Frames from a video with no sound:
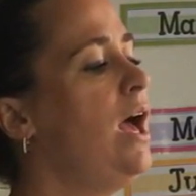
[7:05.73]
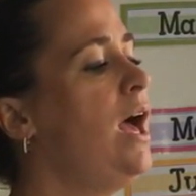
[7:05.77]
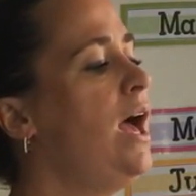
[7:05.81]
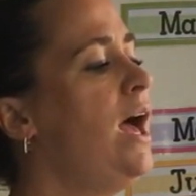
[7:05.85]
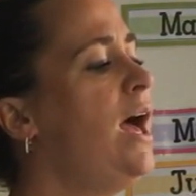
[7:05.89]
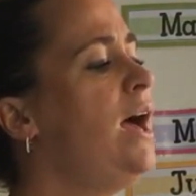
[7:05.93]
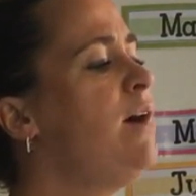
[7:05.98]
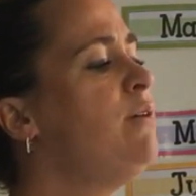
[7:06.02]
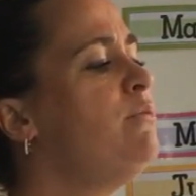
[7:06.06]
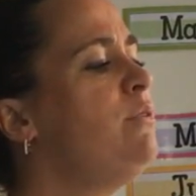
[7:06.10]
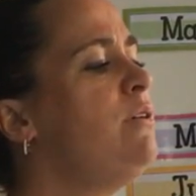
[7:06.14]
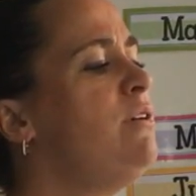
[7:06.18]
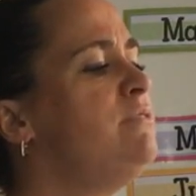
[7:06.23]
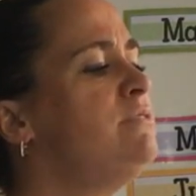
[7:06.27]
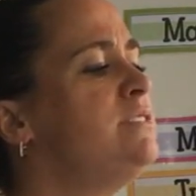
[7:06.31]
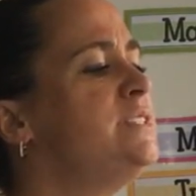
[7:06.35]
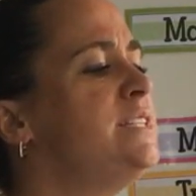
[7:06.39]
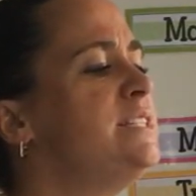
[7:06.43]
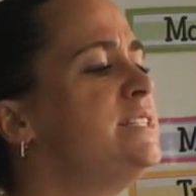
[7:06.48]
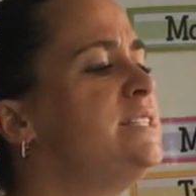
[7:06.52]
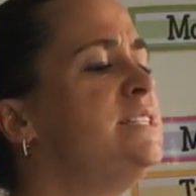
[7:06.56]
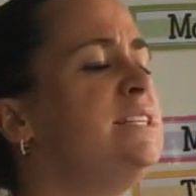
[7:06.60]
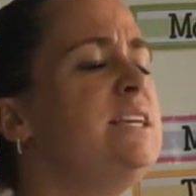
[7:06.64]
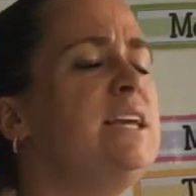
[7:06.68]
How old
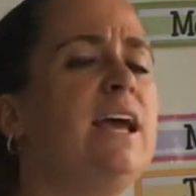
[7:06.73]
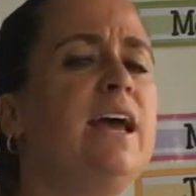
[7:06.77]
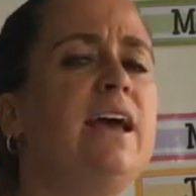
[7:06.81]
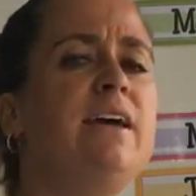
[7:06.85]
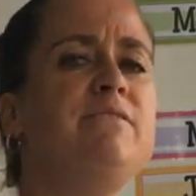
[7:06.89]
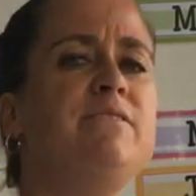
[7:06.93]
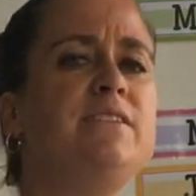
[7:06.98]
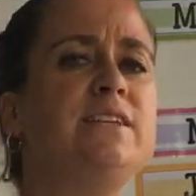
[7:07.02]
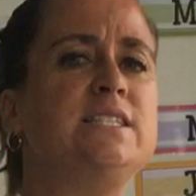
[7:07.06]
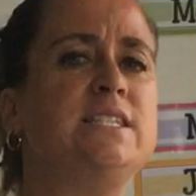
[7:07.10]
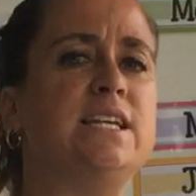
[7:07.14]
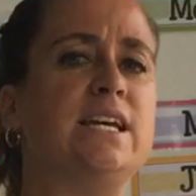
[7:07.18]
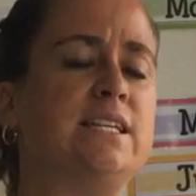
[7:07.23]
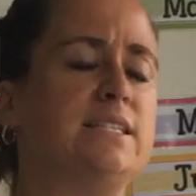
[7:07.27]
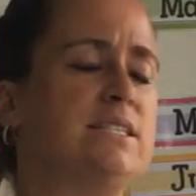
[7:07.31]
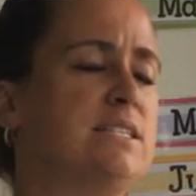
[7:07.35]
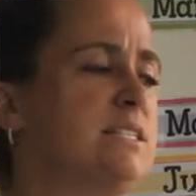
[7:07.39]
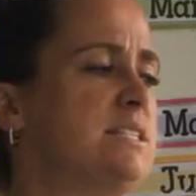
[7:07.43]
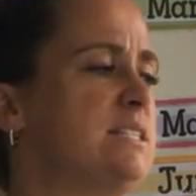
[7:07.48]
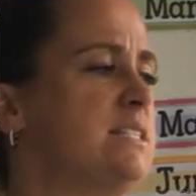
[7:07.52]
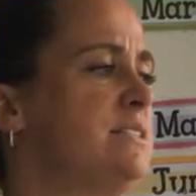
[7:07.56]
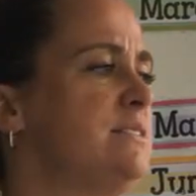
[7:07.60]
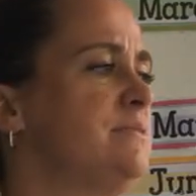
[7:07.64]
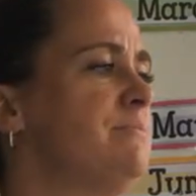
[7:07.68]
is the
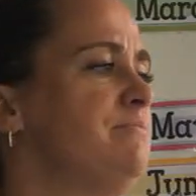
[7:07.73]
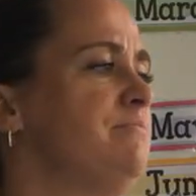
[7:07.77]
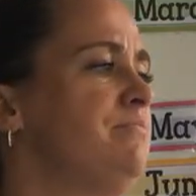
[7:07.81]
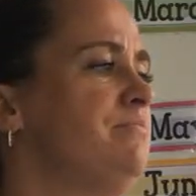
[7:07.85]
evidence?